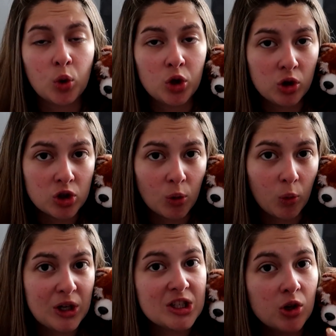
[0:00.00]
or you could do
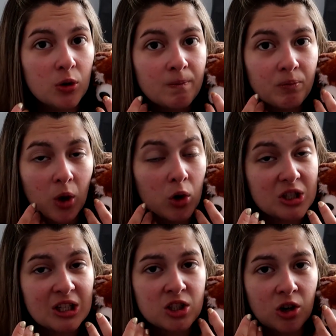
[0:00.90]
what we do, or
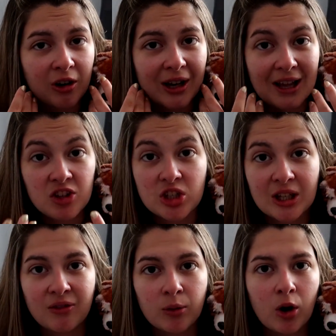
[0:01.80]
did, sorry, and just
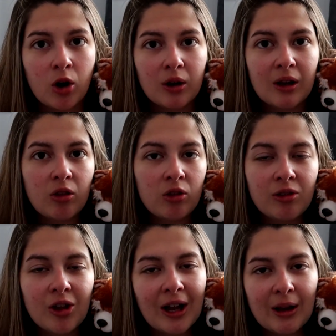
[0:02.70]
leave them on. It's
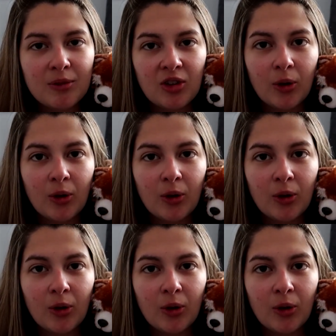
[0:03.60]
entirely up to